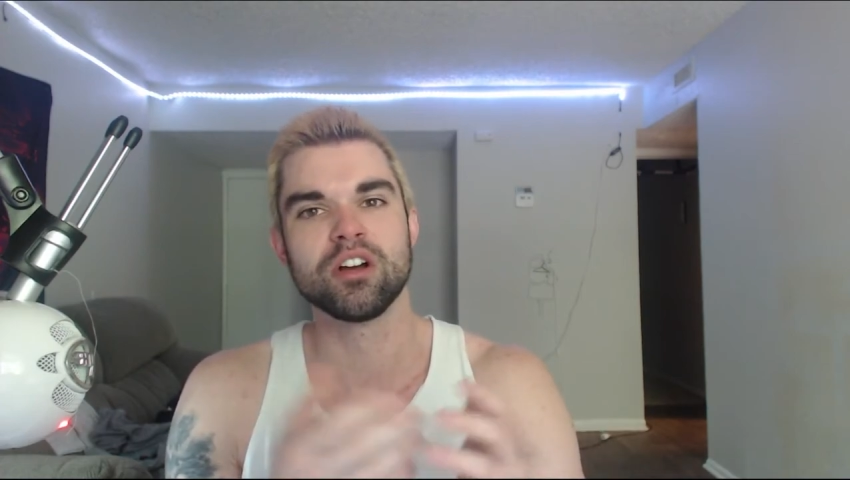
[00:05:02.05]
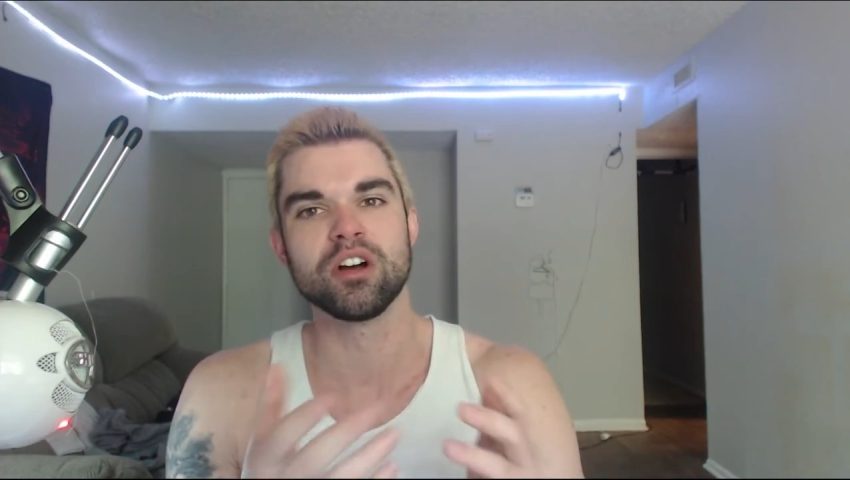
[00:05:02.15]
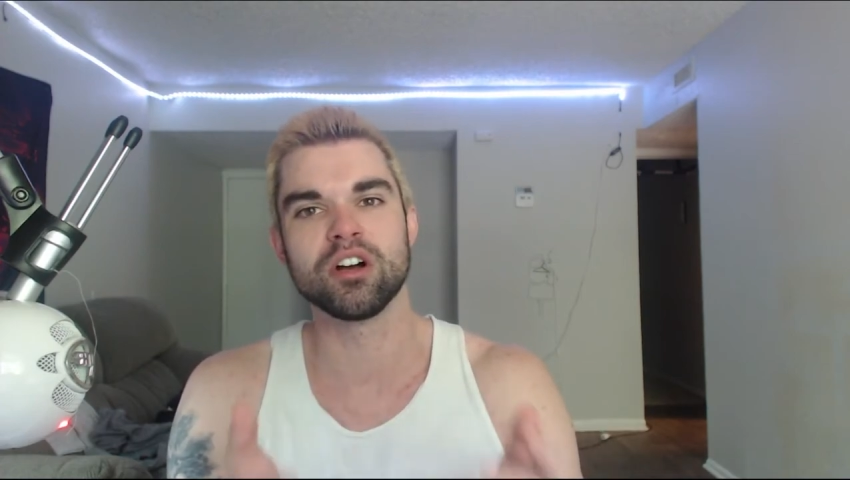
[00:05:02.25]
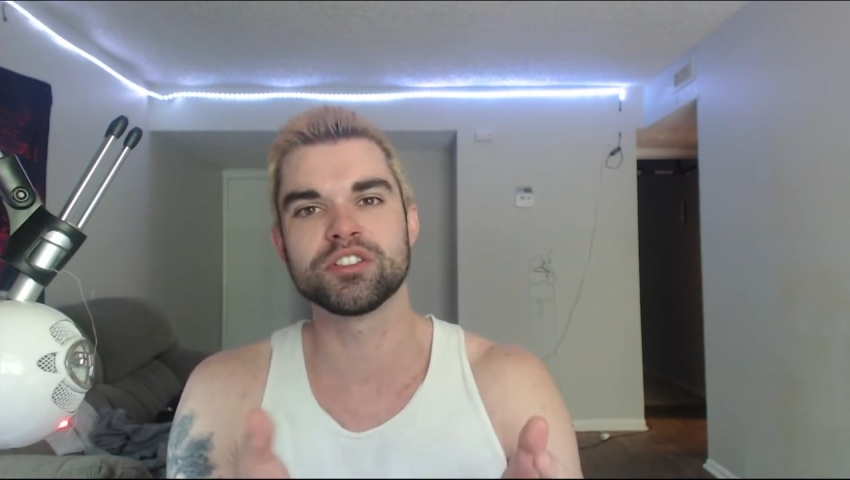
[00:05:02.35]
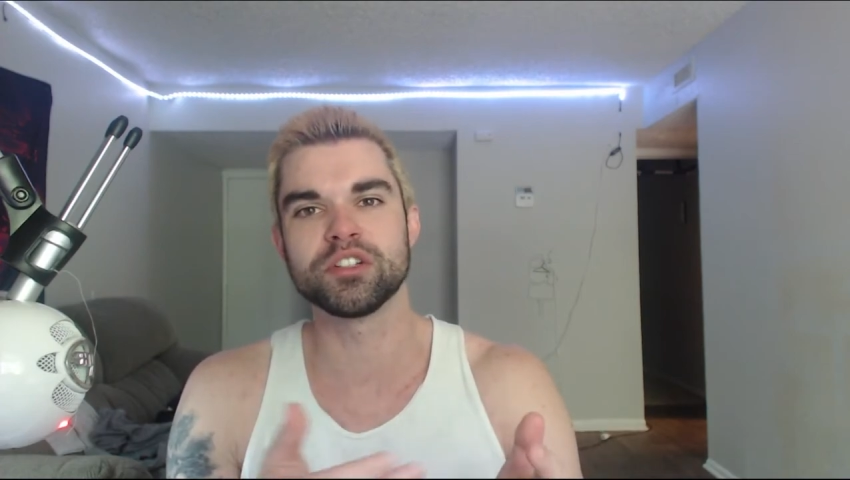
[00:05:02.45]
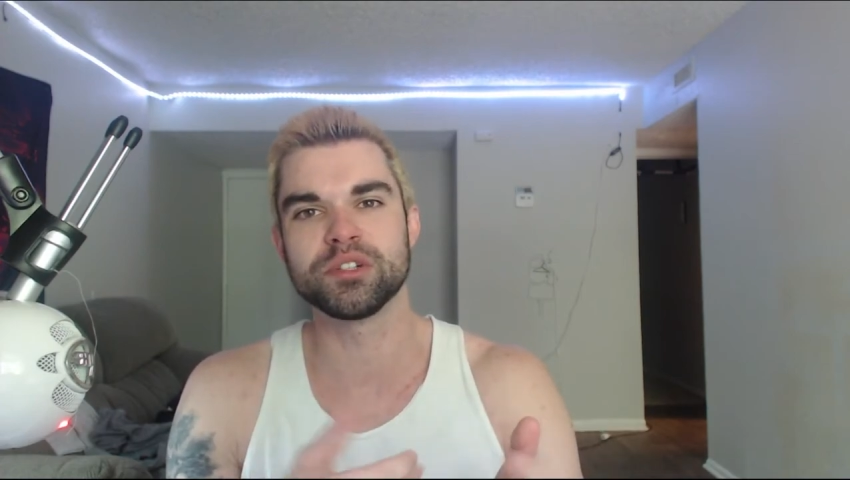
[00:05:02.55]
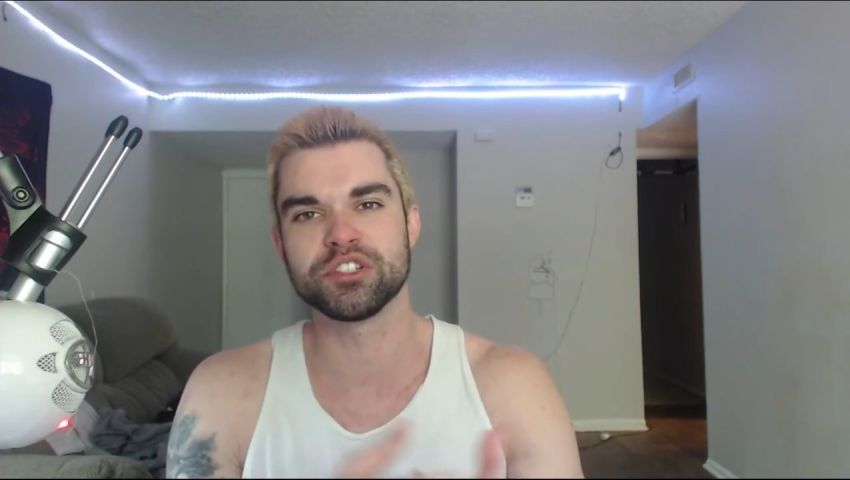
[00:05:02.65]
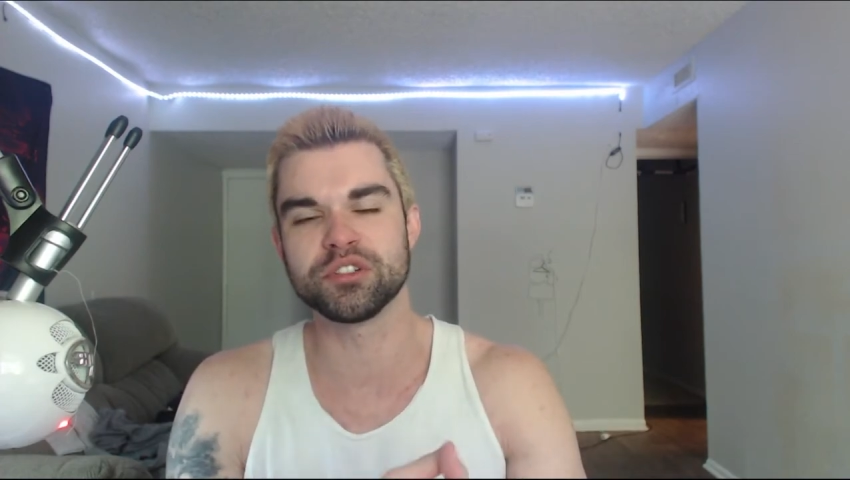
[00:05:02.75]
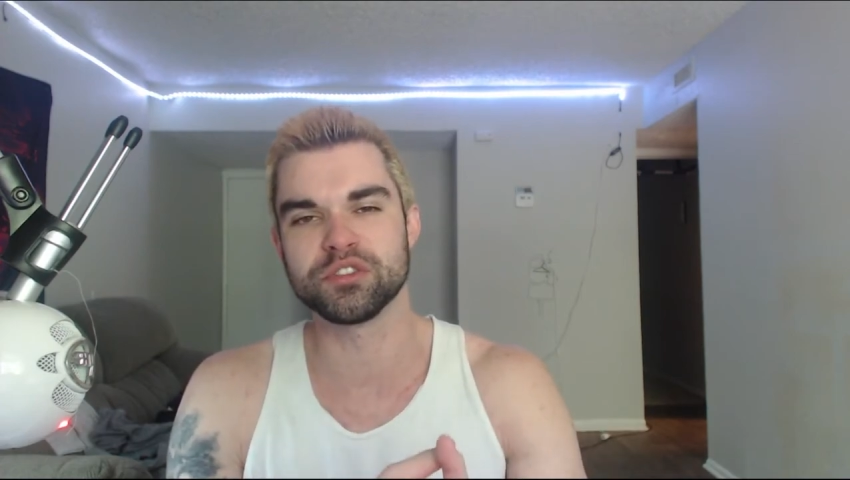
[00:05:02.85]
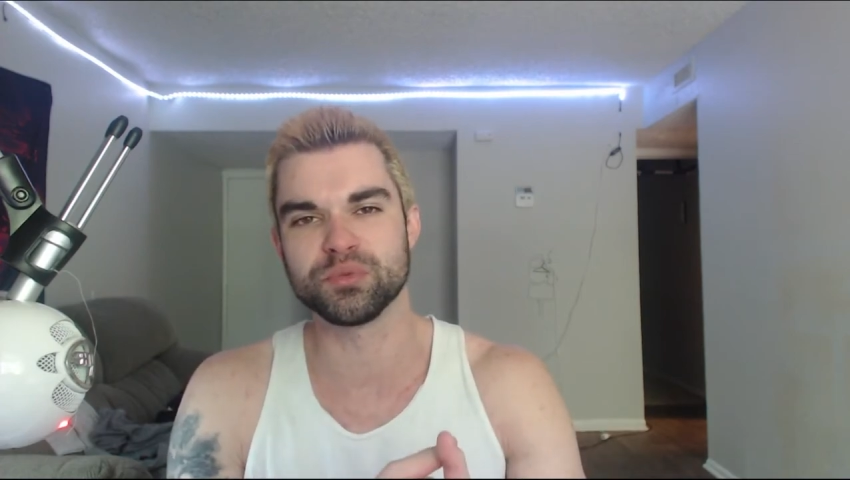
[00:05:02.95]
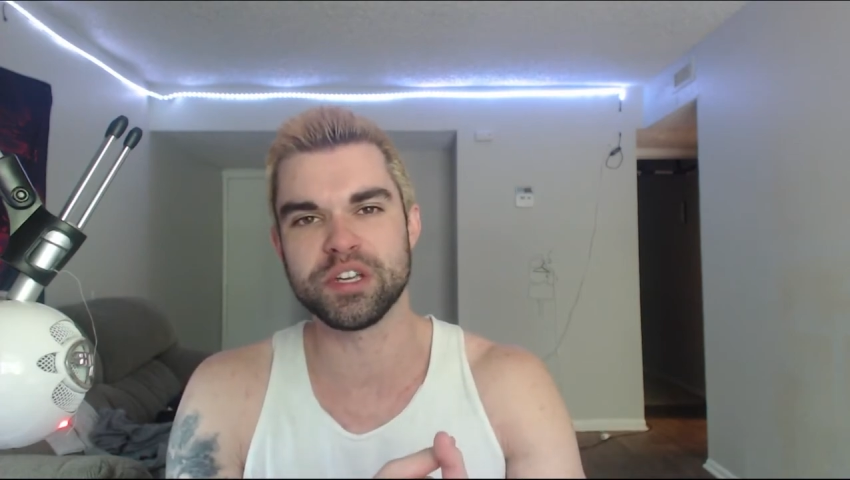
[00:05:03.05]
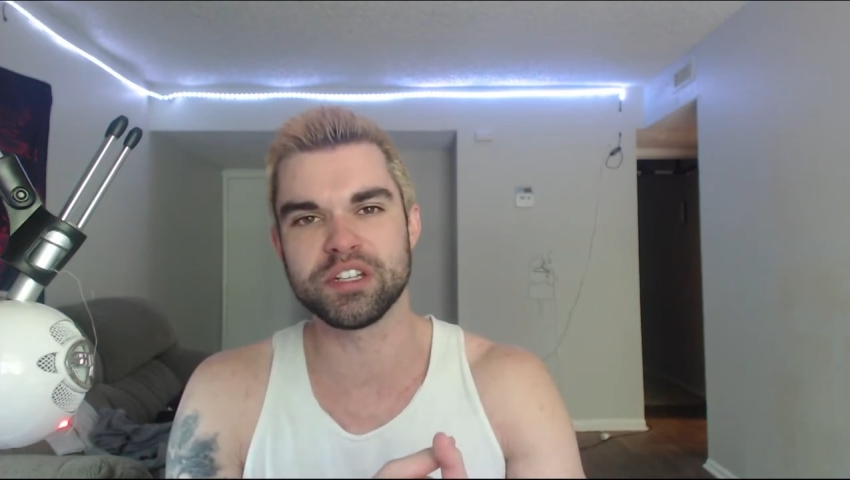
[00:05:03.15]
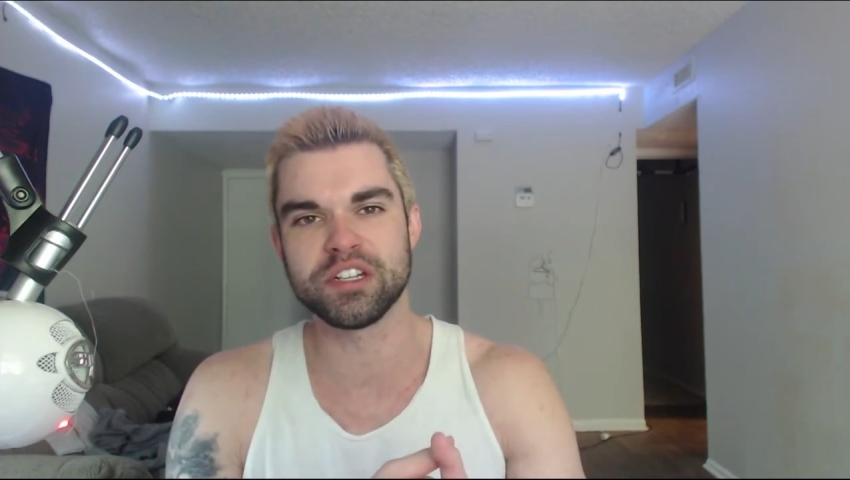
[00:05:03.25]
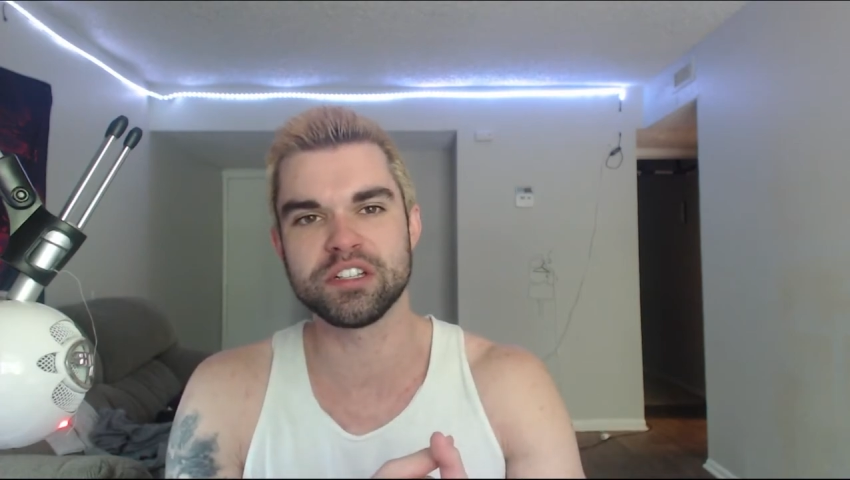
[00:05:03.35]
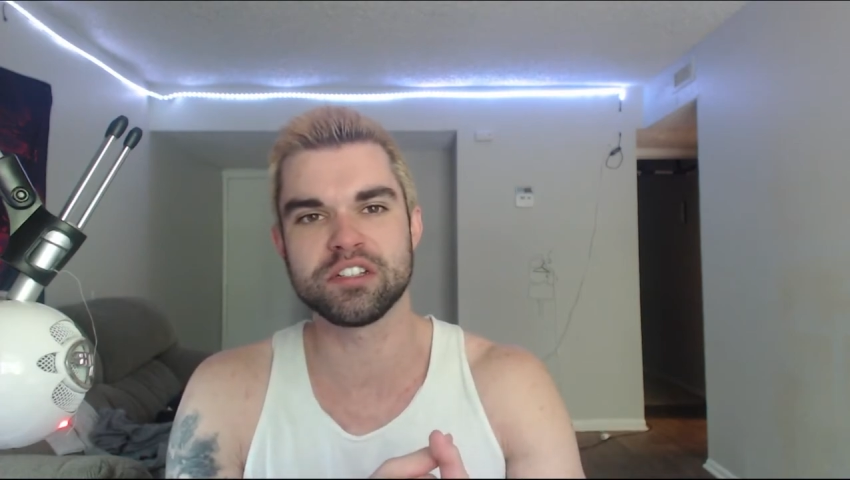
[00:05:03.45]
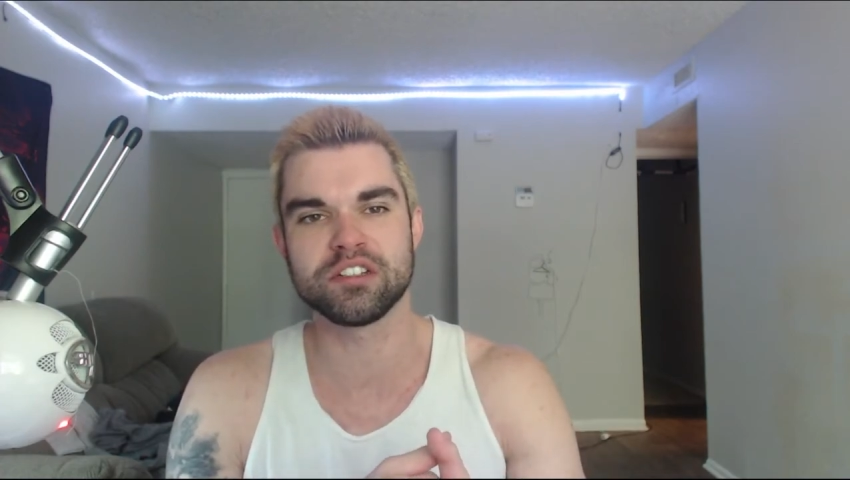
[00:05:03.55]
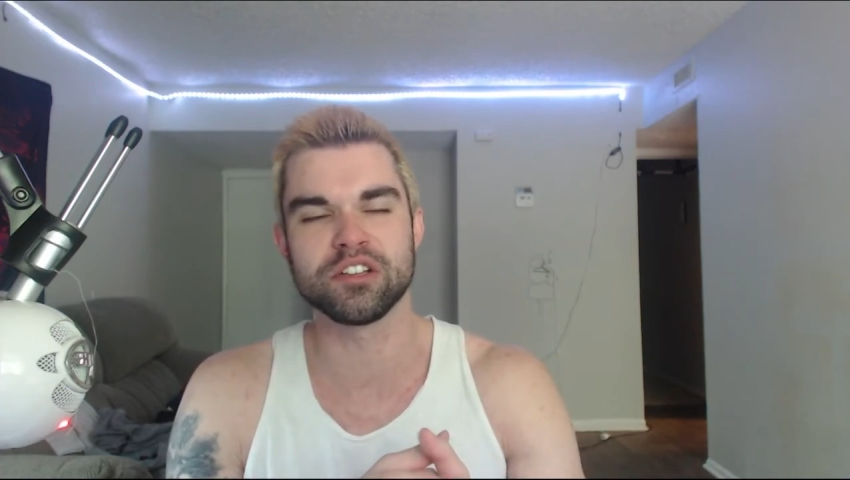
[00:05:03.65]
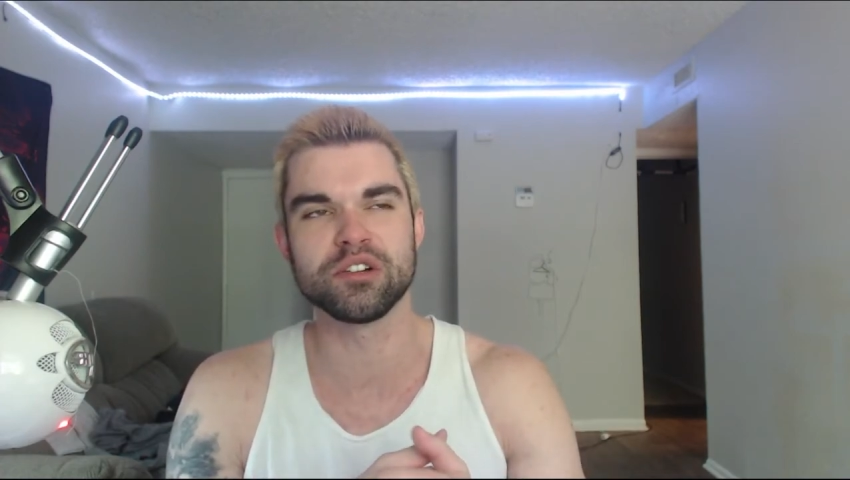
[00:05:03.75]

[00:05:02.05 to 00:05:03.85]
Also, it shows weakness. So